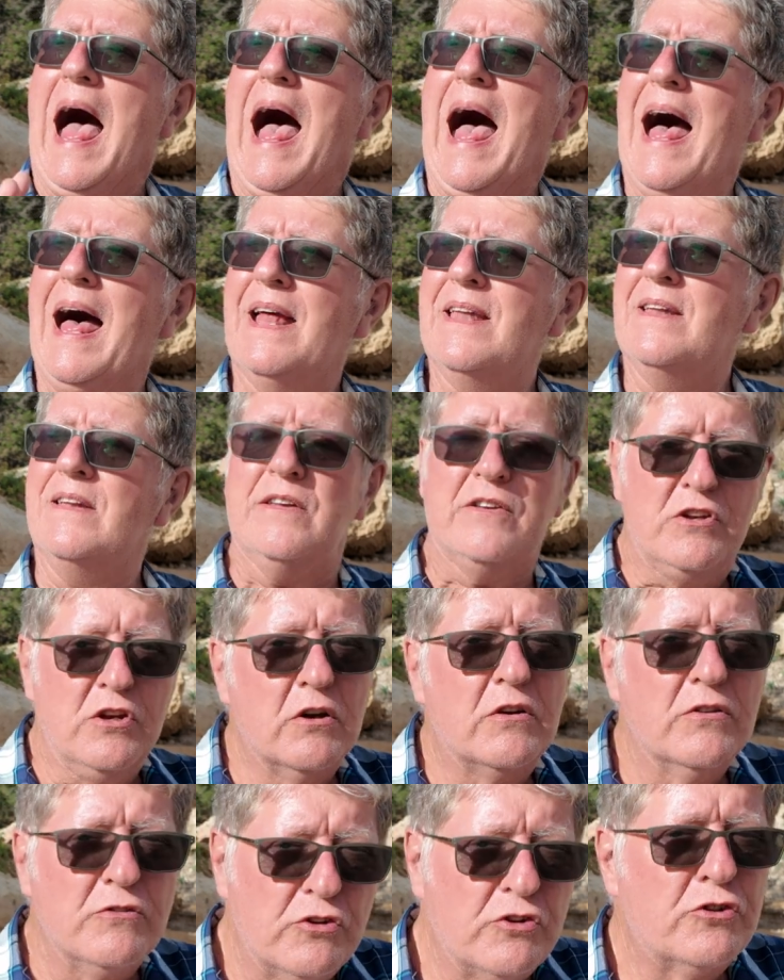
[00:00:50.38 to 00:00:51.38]
And
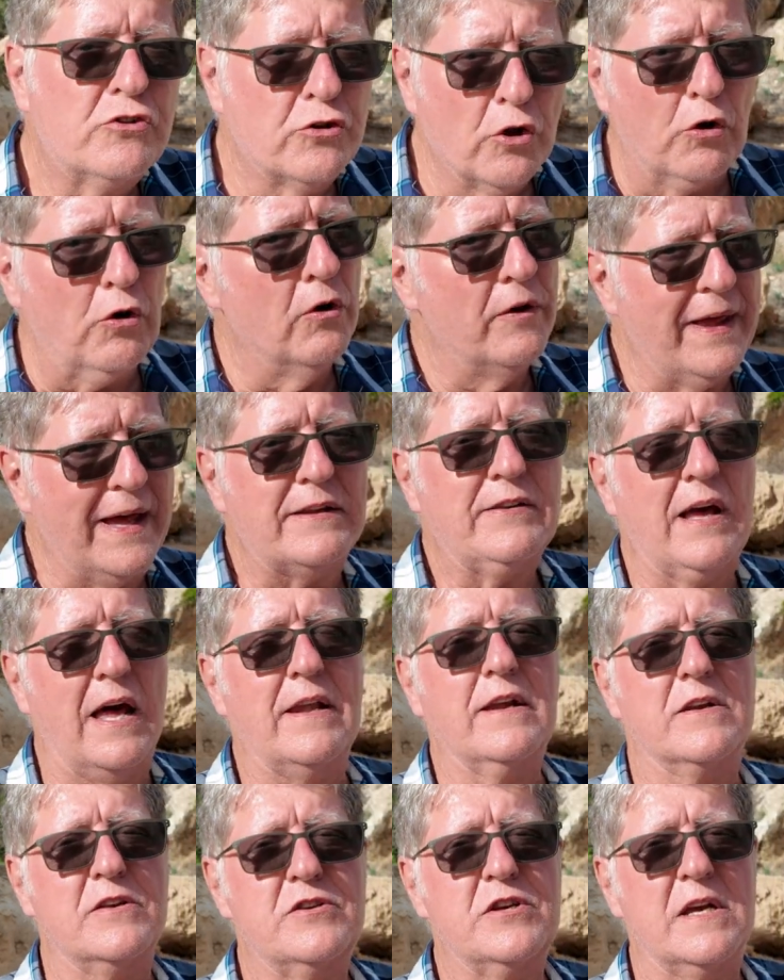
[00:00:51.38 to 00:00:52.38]
you can store that
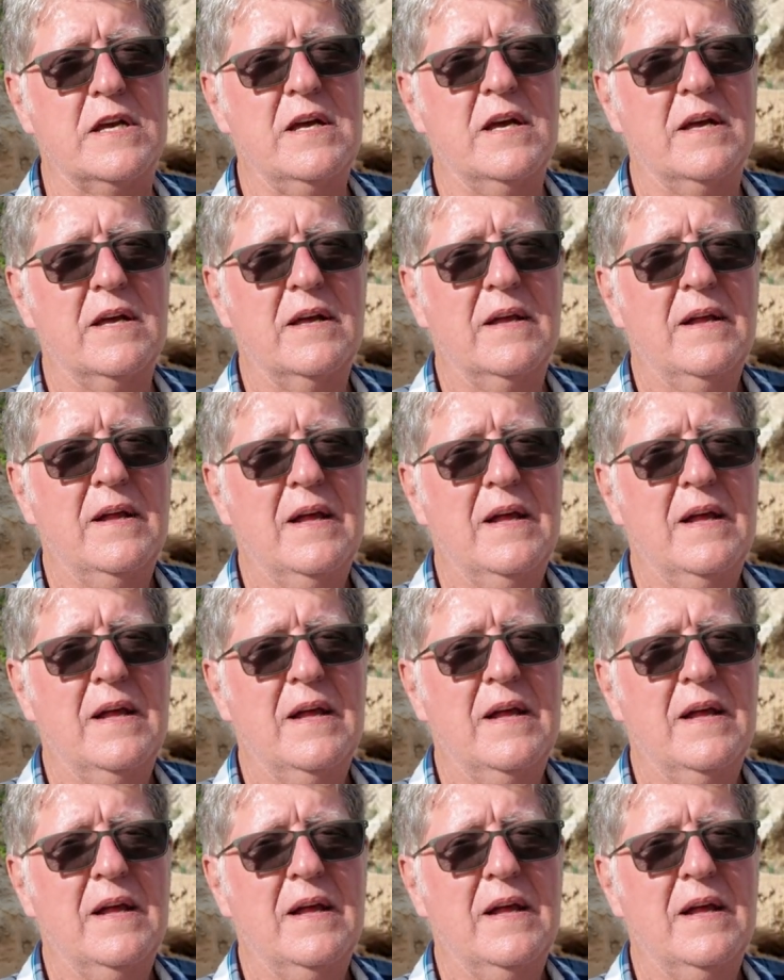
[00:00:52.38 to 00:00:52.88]
energy.